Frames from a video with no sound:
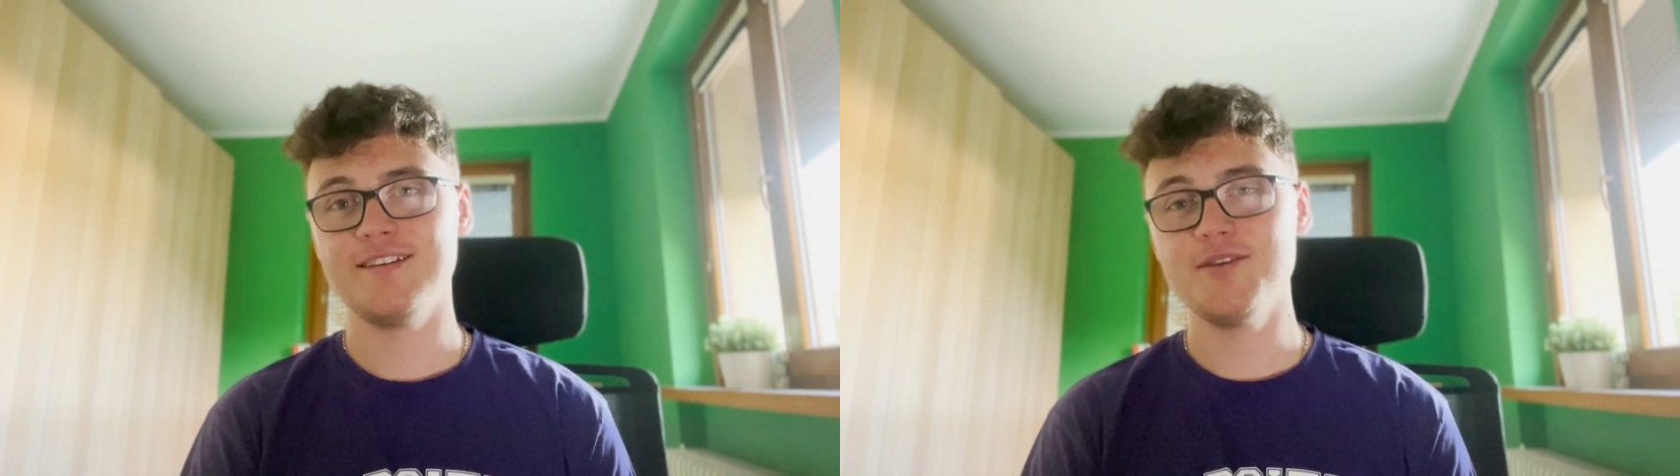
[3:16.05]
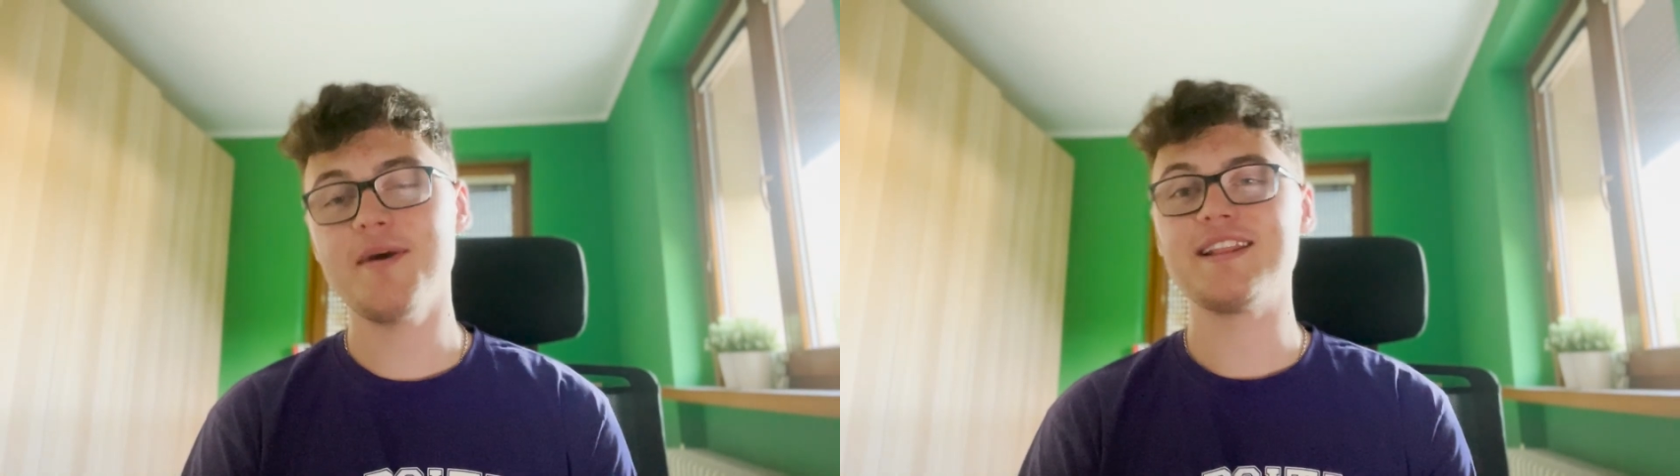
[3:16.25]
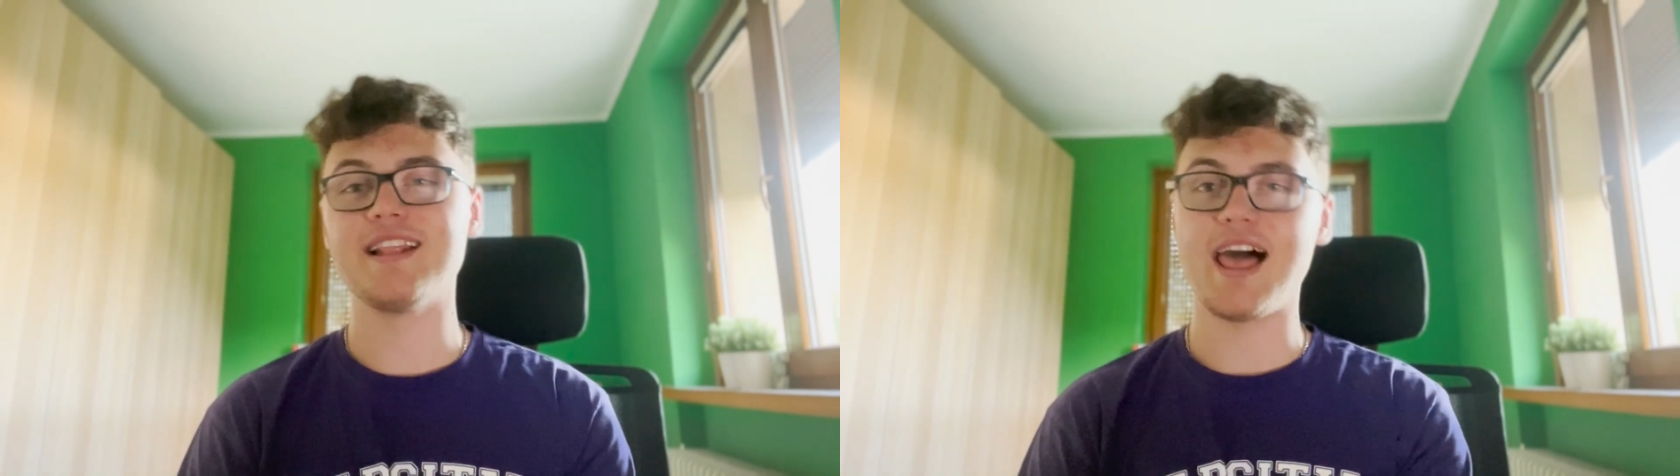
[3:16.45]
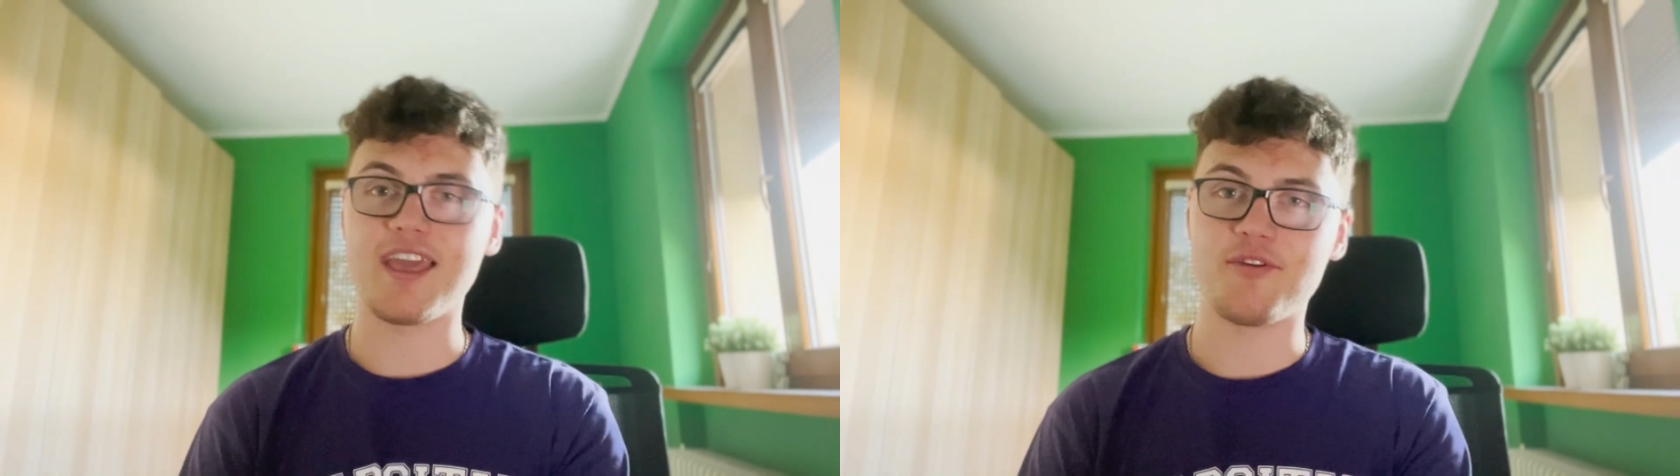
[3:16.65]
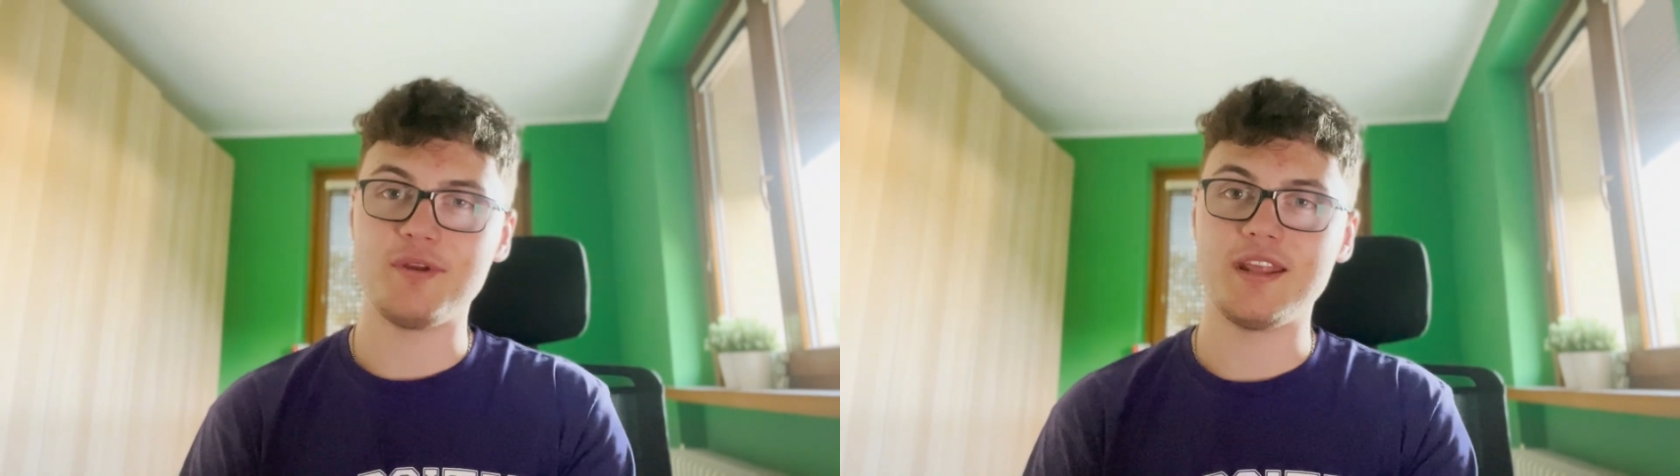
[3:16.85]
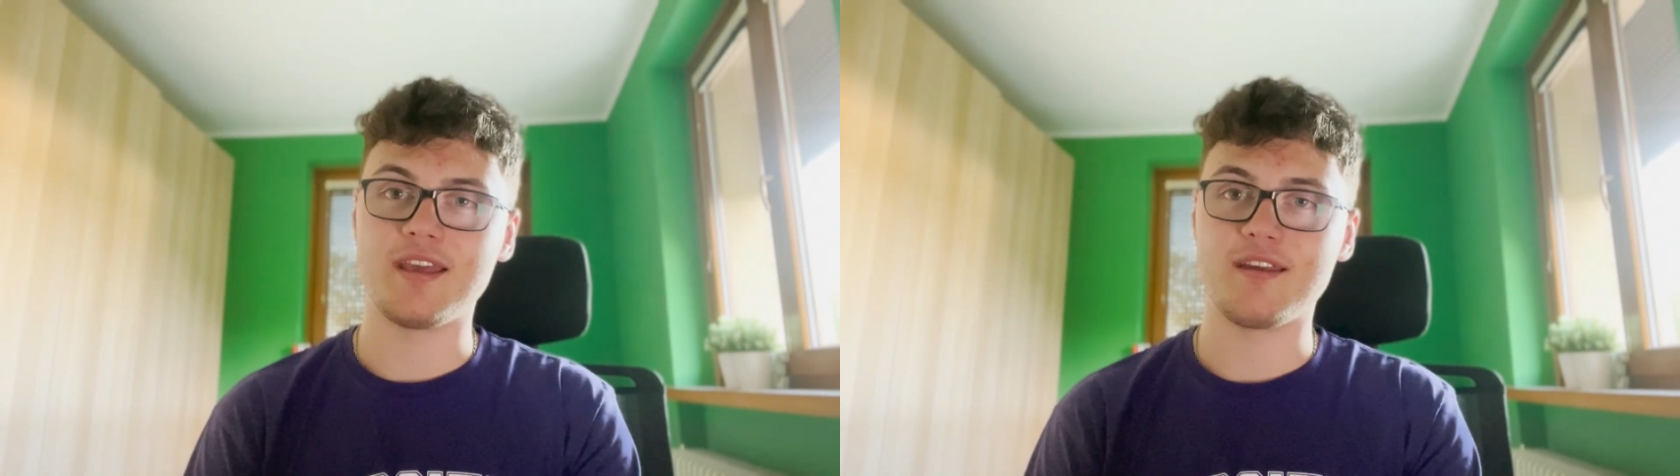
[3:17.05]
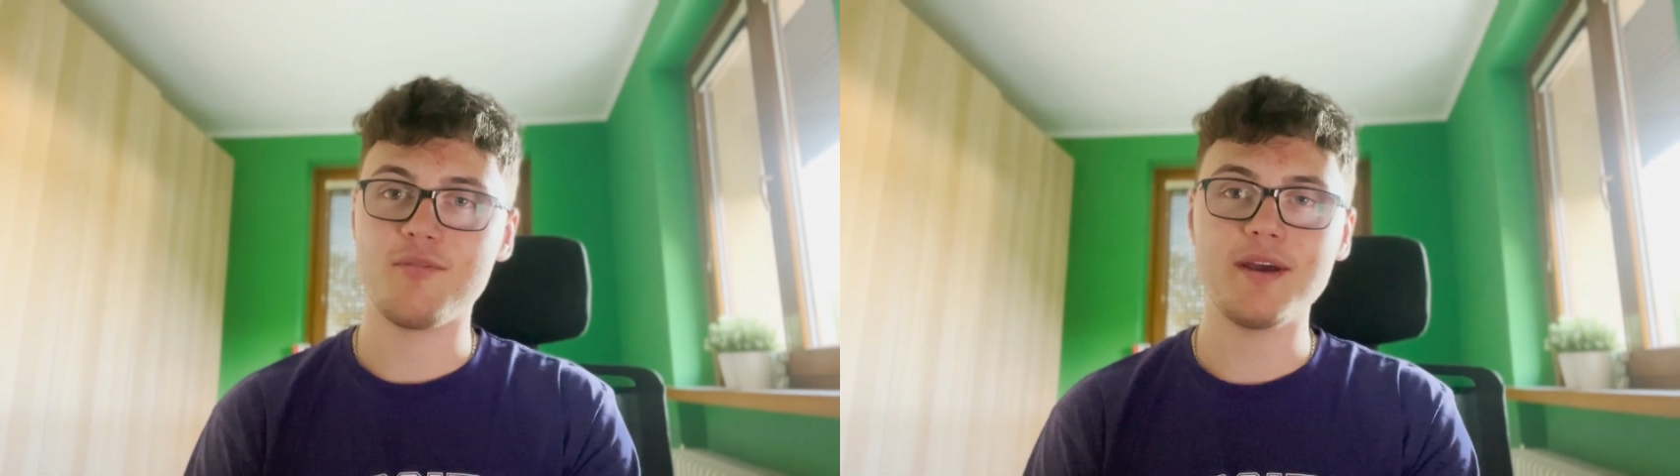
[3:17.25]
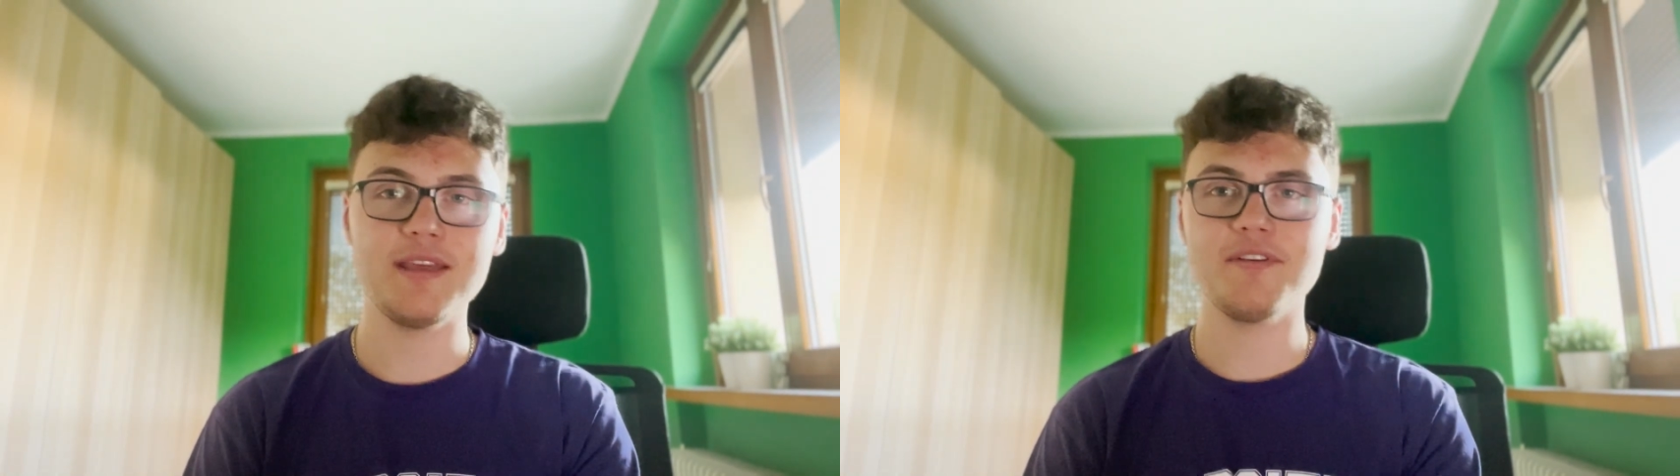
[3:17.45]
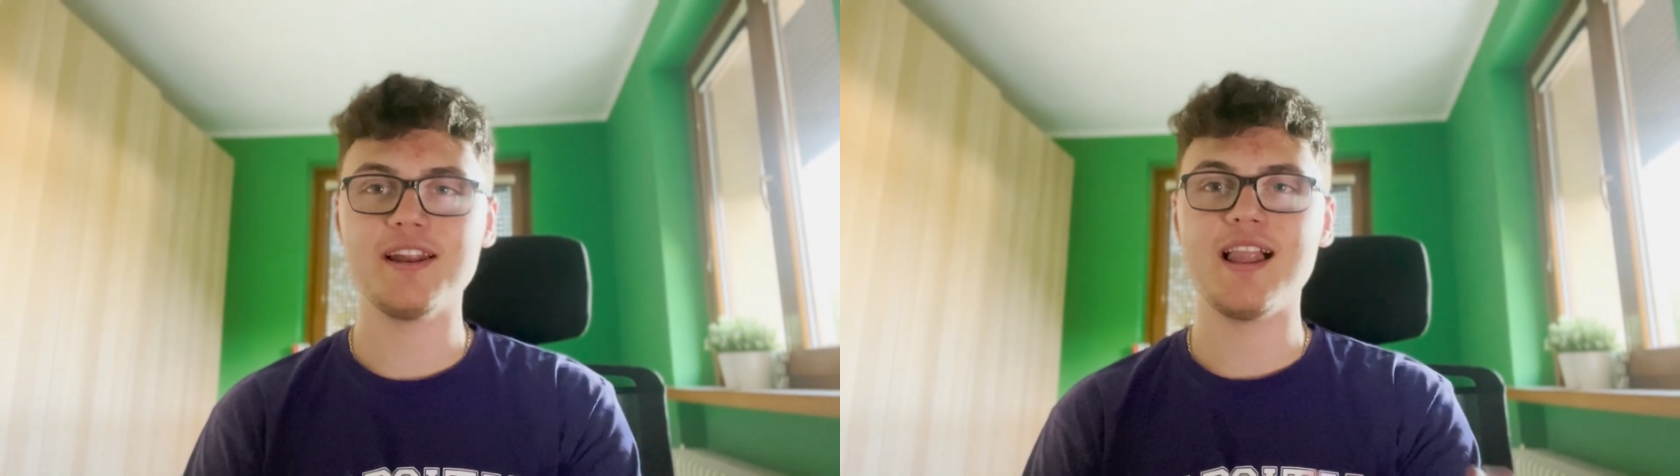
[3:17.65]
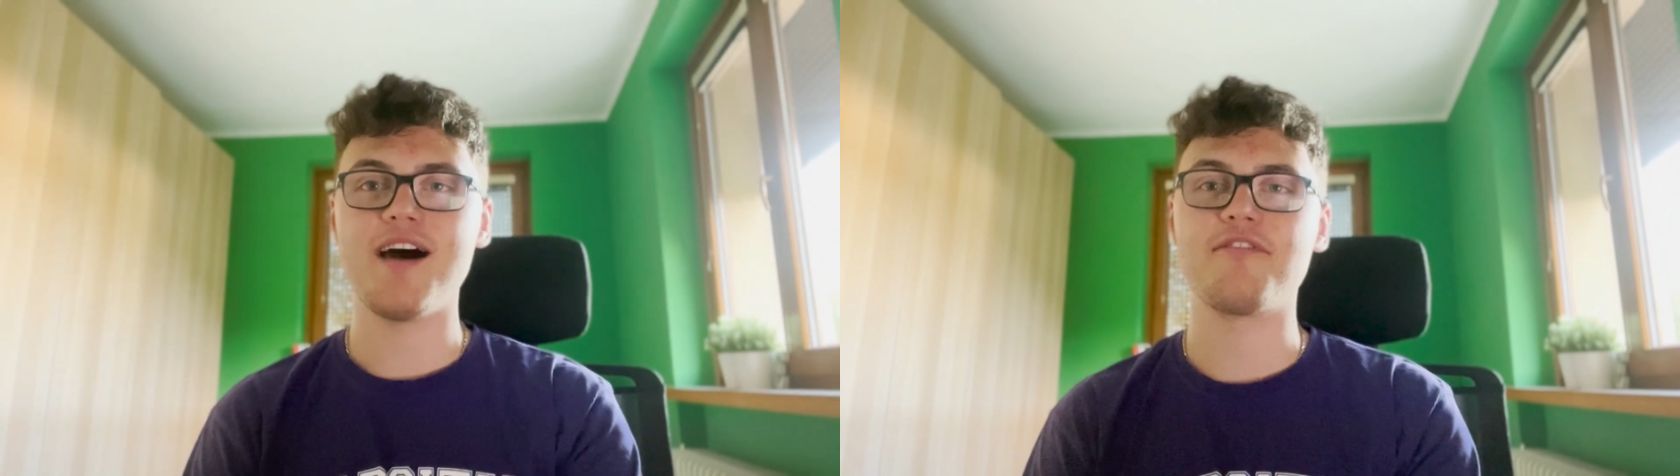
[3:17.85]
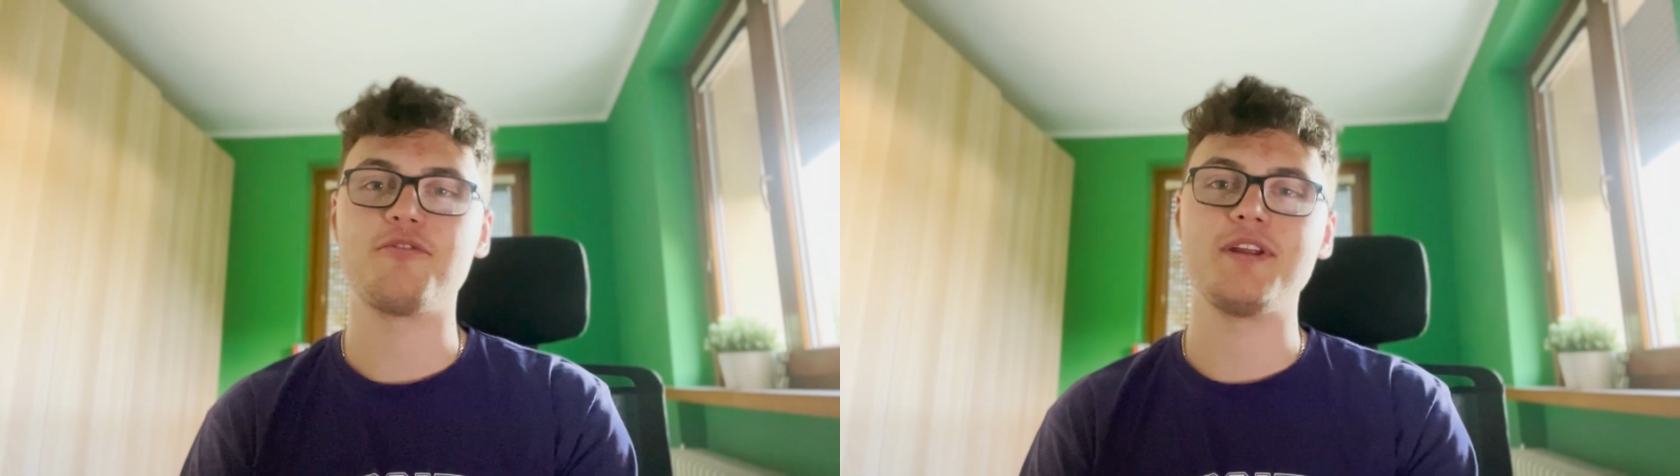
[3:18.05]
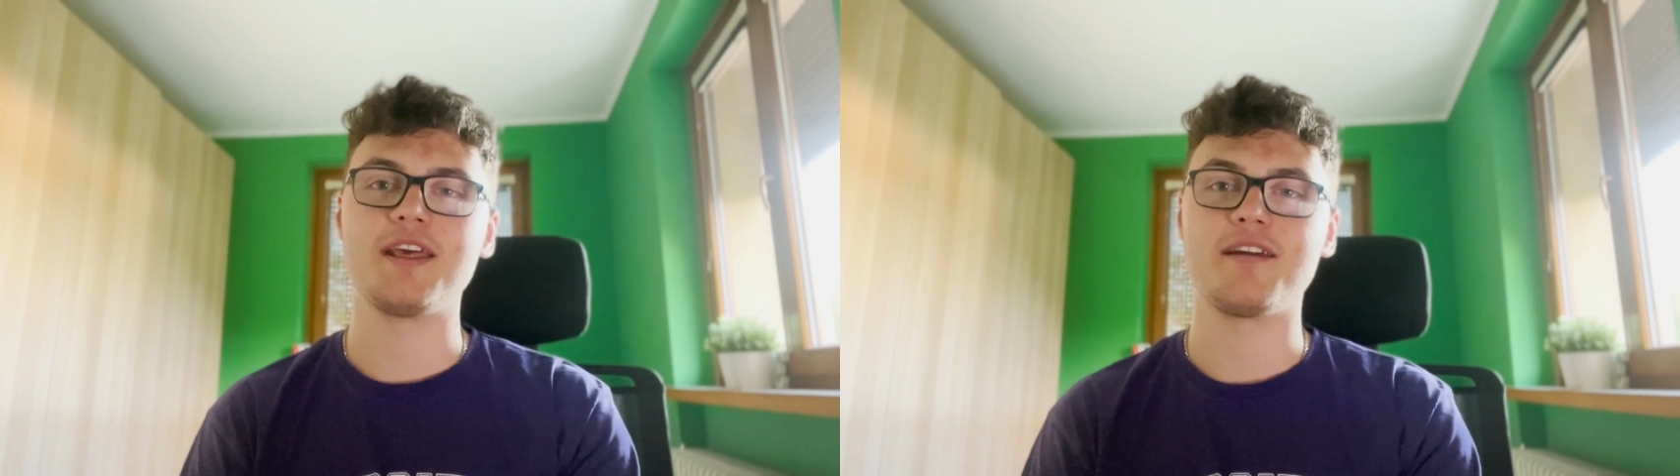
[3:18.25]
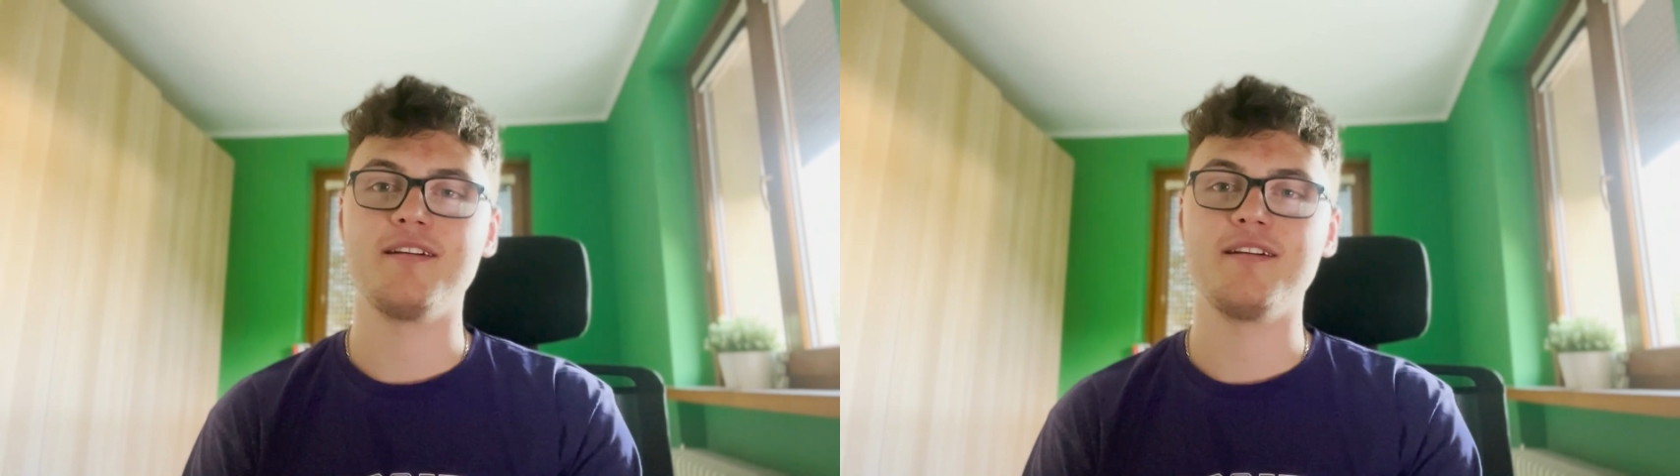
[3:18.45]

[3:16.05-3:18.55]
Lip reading: You might like reading, you might even love reading.